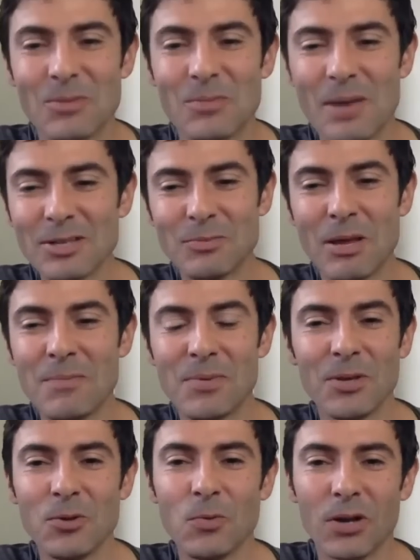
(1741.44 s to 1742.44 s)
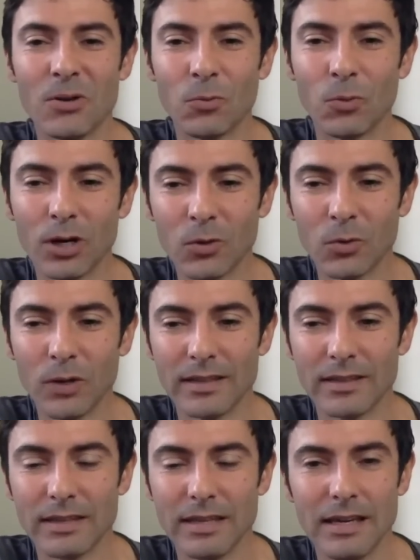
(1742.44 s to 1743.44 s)
the best people that you want to work
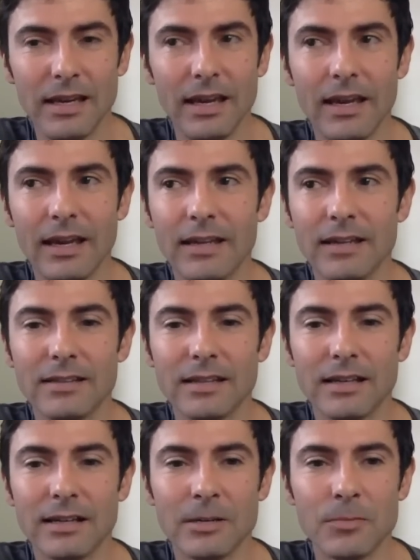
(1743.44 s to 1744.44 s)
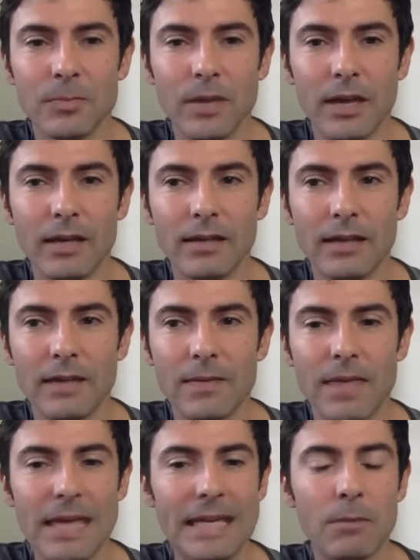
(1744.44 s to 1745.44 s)
with, and
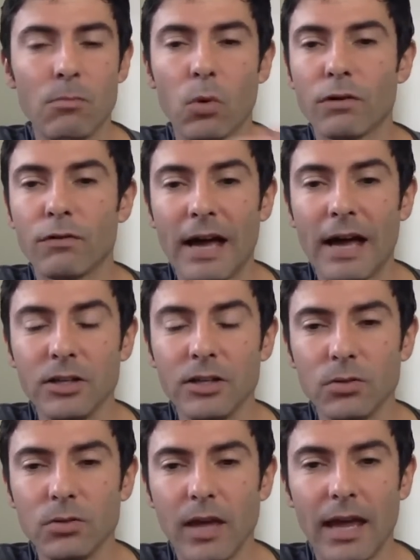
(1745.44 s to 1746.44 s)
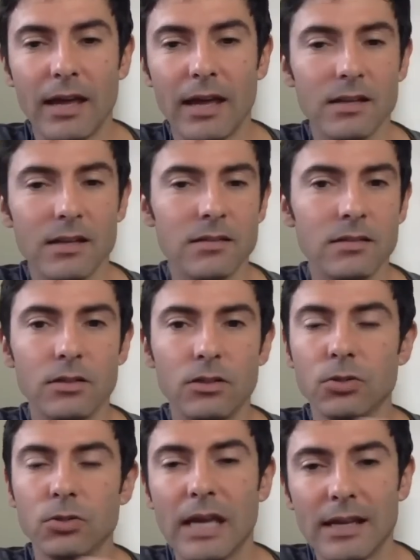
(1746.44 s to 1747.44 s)
they get more value, and
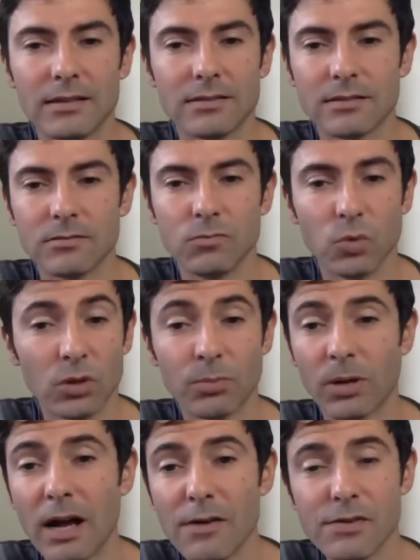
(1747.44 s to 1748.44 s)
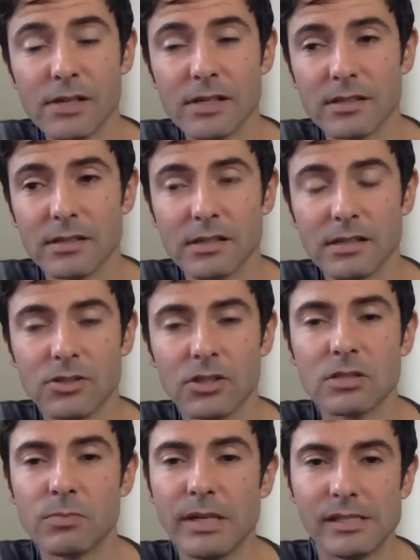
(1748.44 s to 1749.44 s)
you get more profits. It
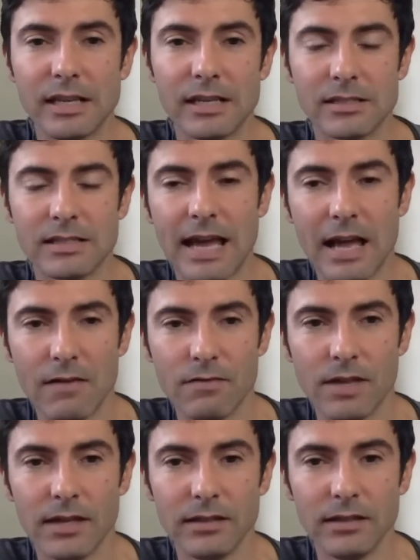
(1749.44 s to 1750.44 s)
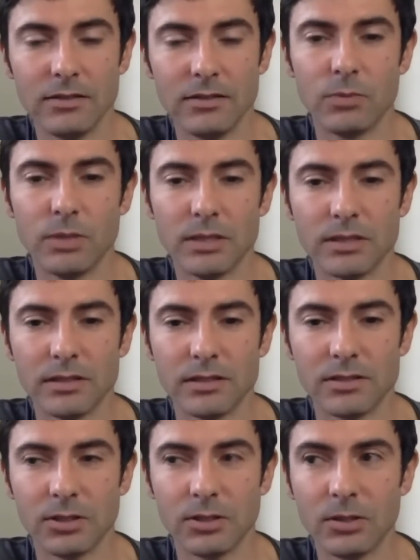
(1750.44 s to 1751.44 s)
just makes sense to have that in your business.
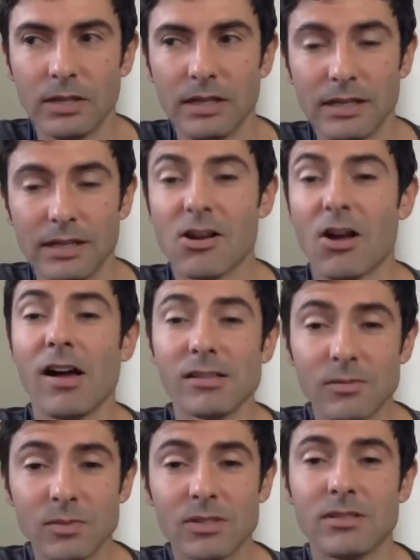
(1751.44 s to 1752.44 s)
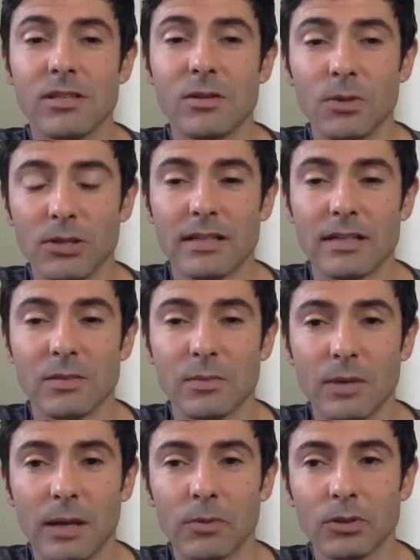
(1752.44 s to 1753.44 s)
So it's awesome to see what you guys have
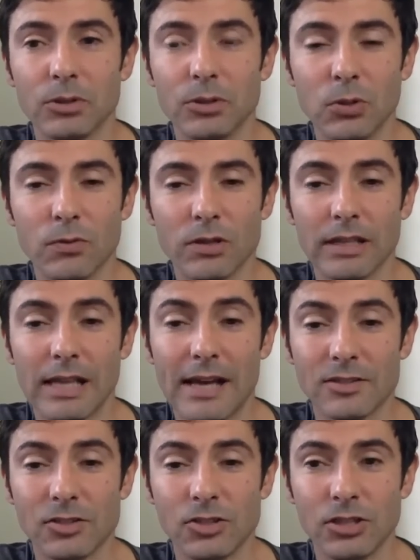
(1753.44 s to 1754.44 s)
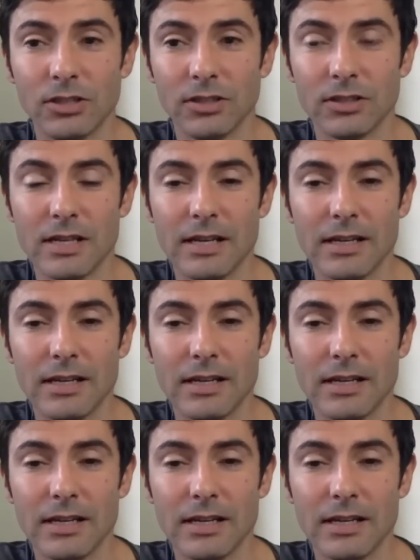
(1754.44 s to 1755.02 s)
been able to do over the last year,